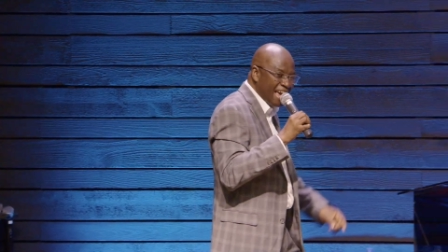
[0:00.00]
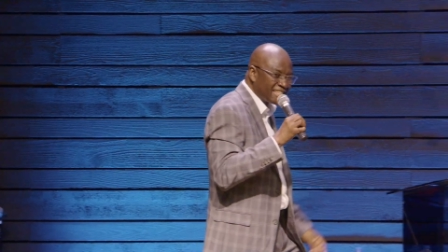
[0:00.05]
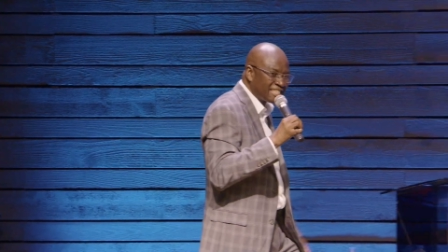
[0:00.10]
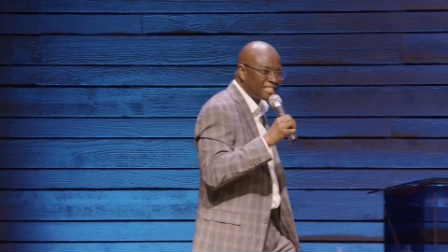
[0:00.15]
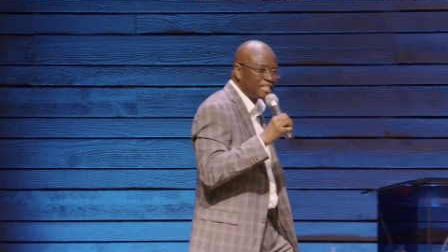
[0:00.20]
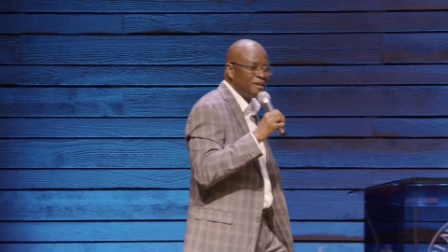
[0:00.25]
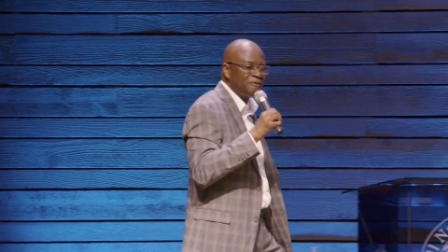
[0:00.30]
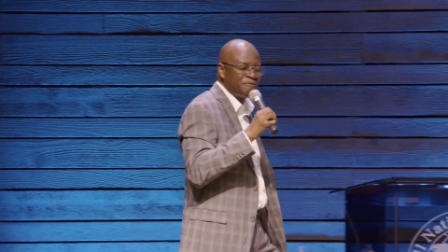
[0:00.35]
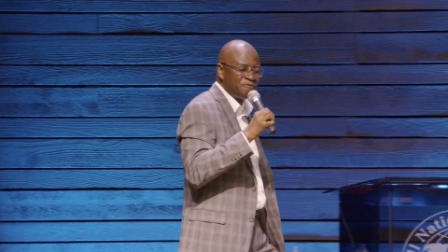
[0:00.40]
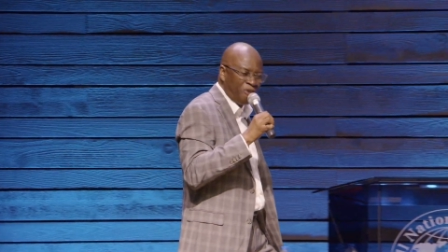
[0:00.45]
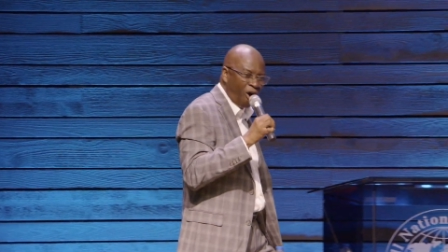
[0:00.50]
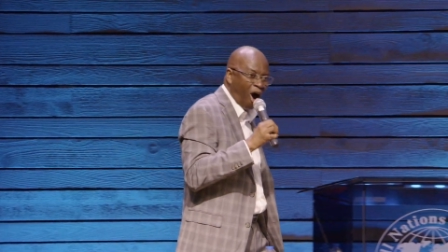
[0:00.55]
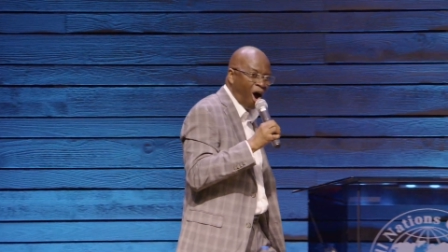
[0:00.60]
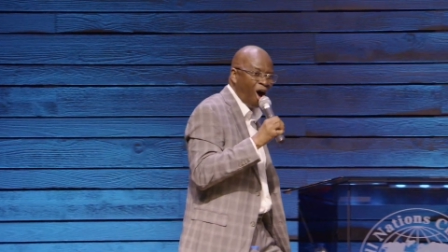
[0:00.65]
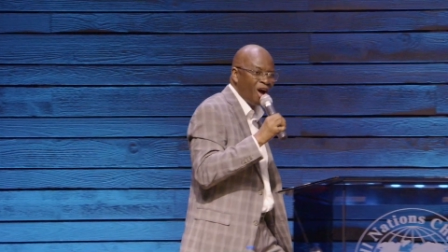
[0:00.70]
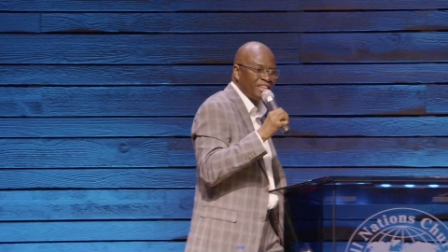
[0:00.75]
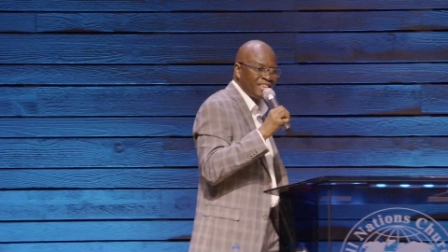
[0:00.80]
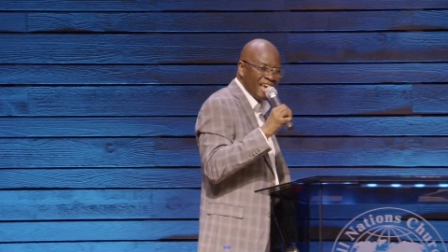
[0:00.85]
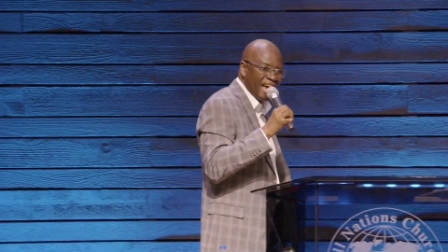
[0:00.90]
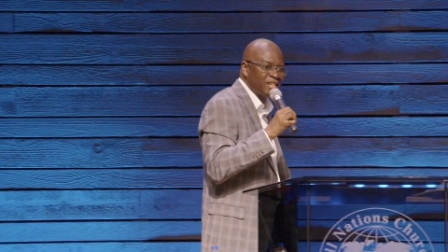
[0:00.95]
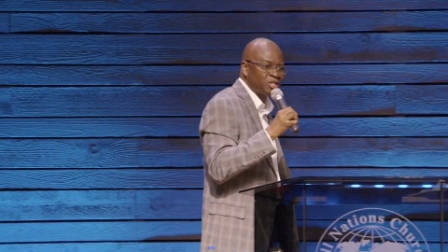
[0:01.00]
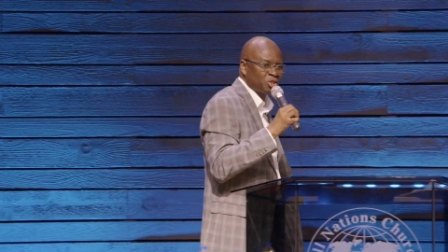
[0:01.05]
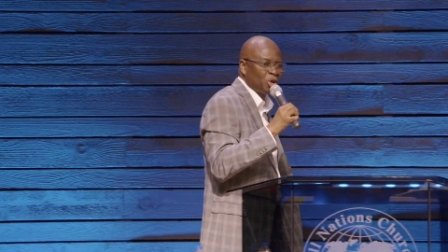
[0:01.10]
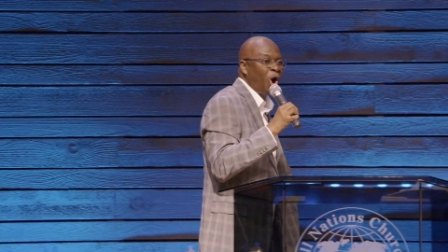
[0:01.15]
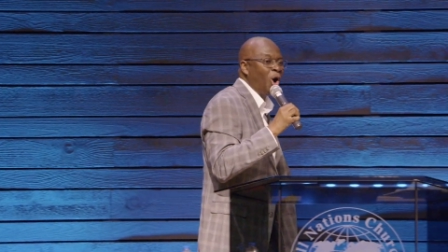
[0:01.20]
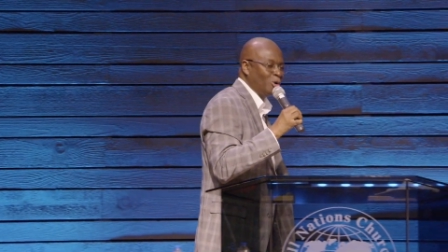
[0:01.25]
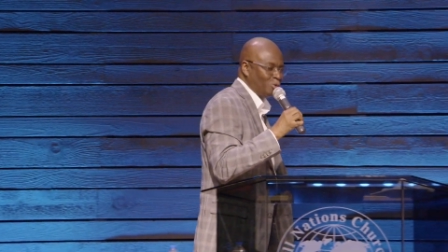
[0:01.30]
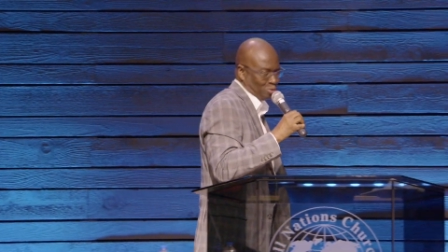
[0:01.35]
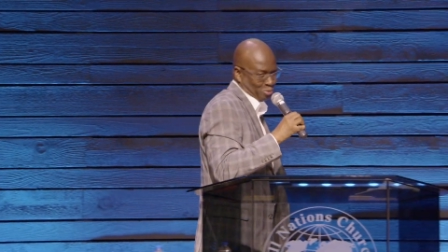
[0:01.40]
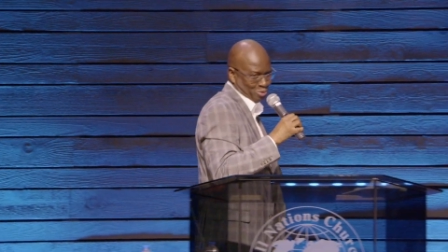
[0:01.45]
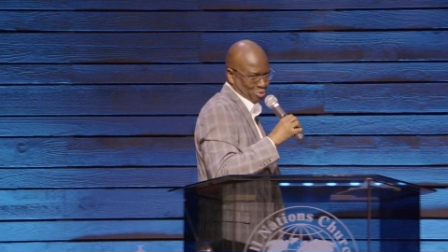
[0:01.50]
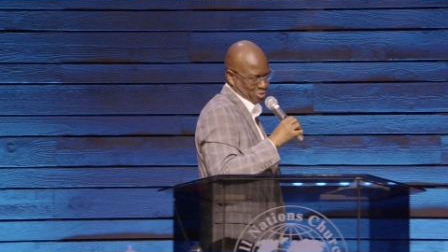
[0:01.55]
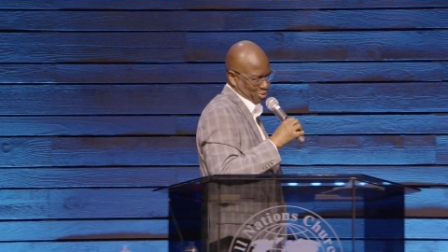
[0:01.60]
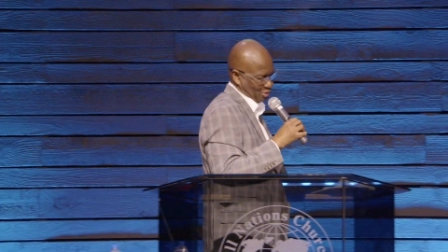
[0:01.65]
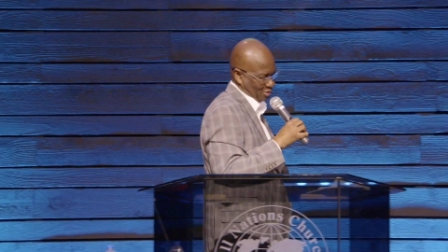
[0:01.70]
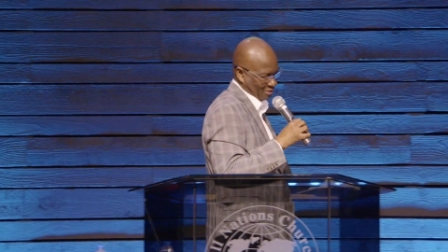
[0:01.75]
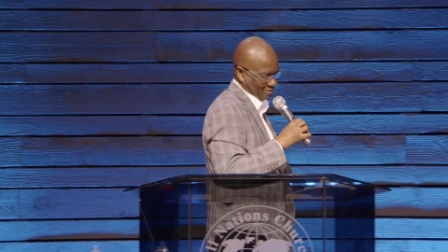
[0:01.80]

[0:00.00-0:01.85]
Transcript: 84 years old.